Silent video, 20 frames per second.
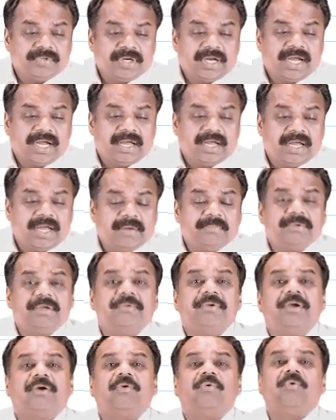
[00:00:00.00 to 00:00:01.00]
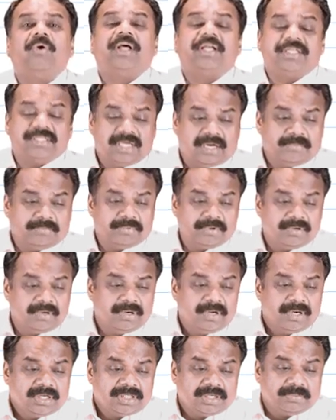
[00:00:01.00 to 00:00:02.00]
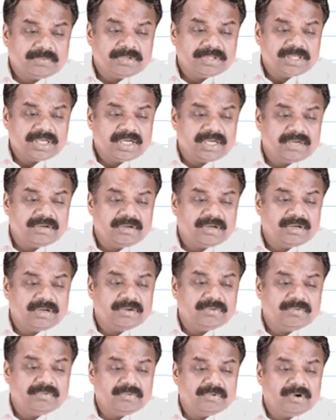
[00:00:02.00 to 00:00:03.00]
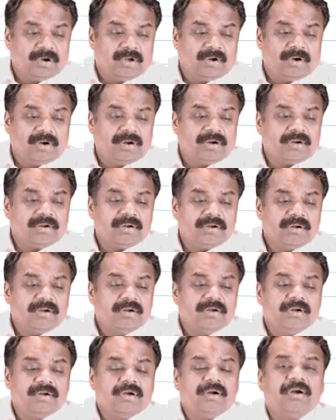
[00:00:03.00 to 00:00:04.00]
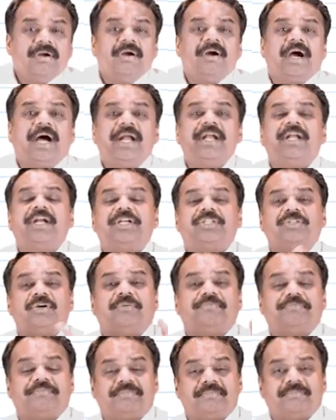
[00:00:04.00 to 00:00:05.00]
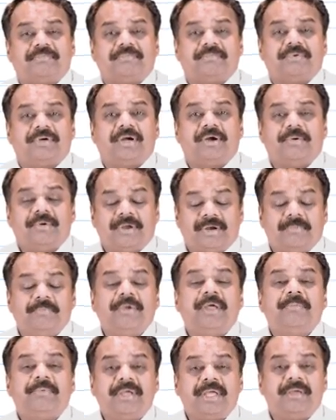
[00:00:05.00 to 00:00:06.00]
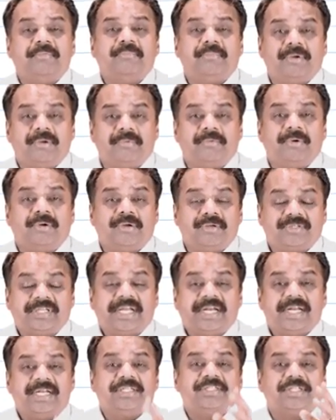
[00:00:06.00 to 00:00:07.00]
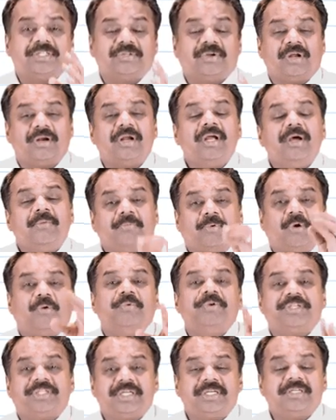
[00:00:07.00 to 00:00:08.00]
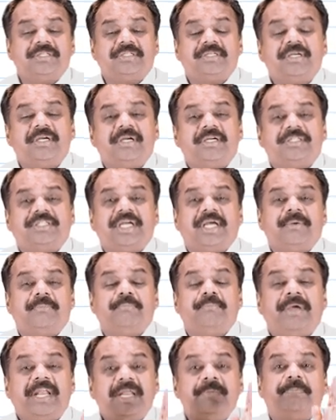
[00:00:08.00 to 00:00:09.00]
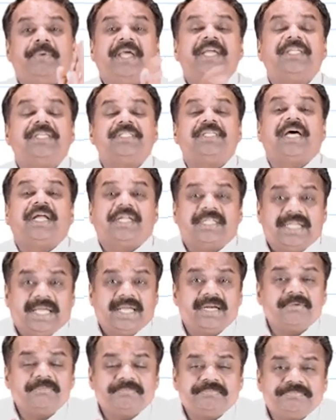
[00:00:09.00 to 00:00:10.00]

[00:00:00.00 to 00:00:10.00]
I am giving a crude example. Suppose a law, hundreds of maybe sentences or provisions, say many pages are there,